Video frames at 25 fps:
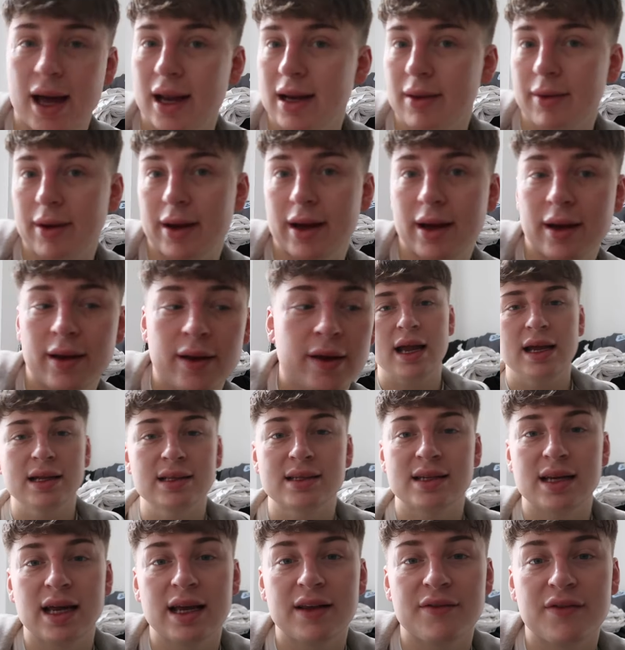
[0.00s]
anyway, in
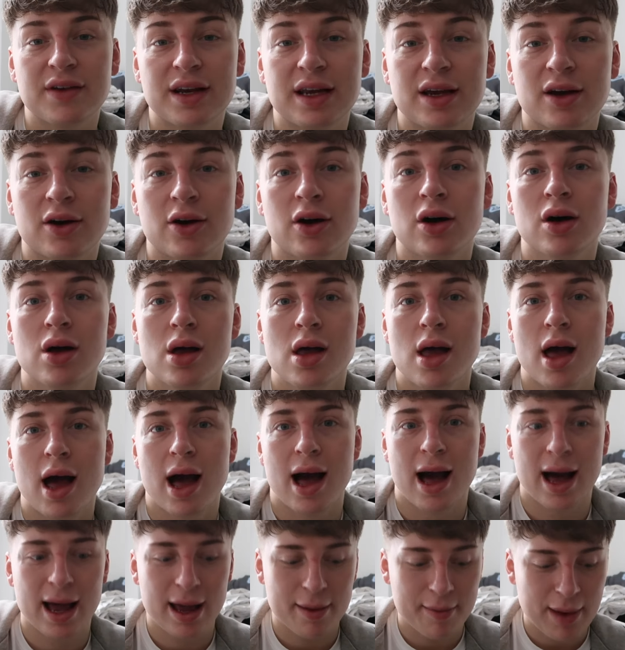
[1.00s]
today's video,
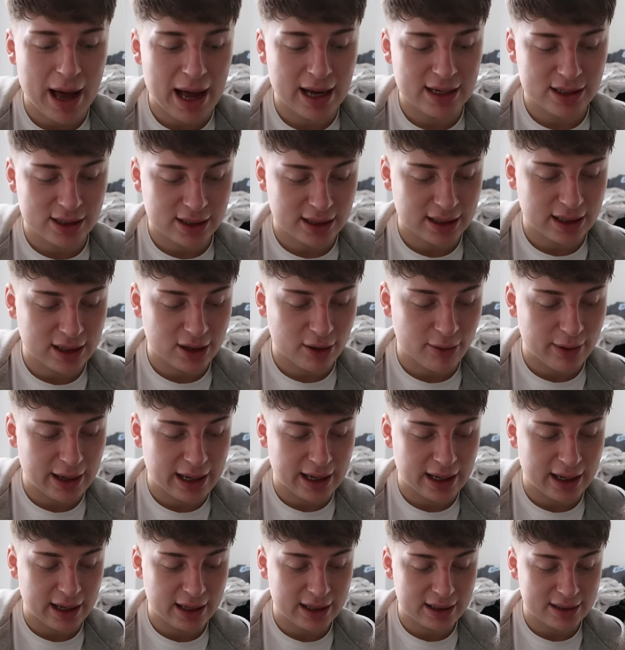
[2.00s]
I am actually
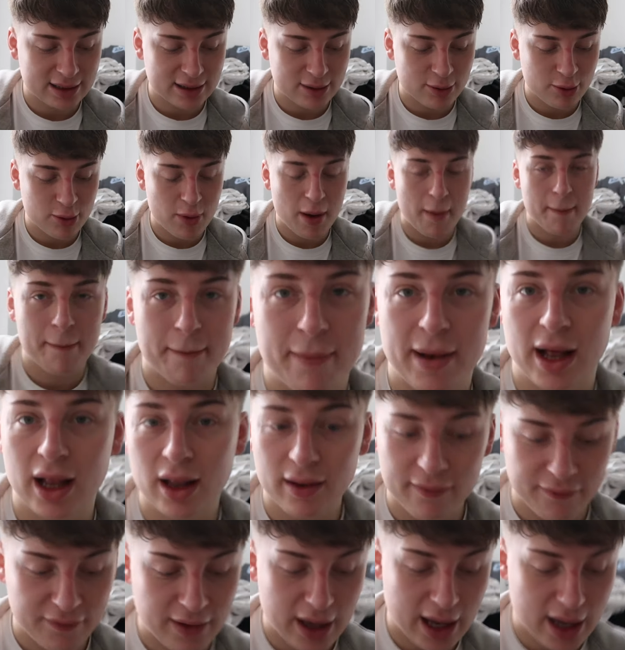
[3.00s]
going to
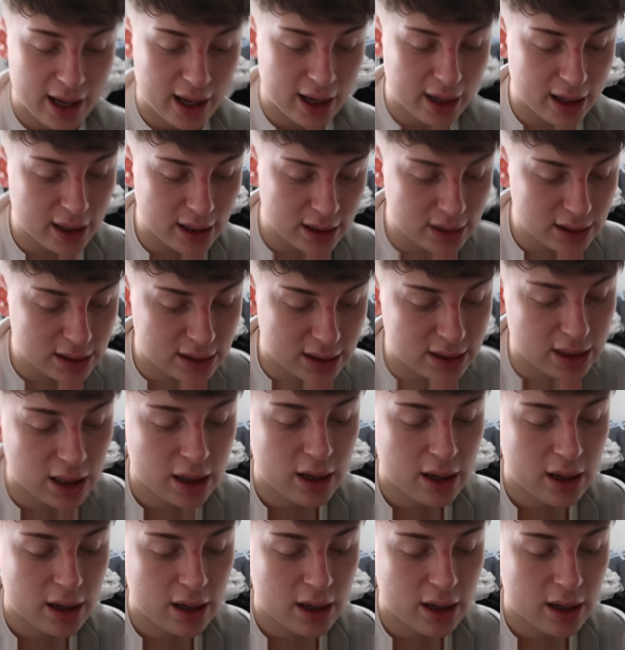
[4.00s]
Belfast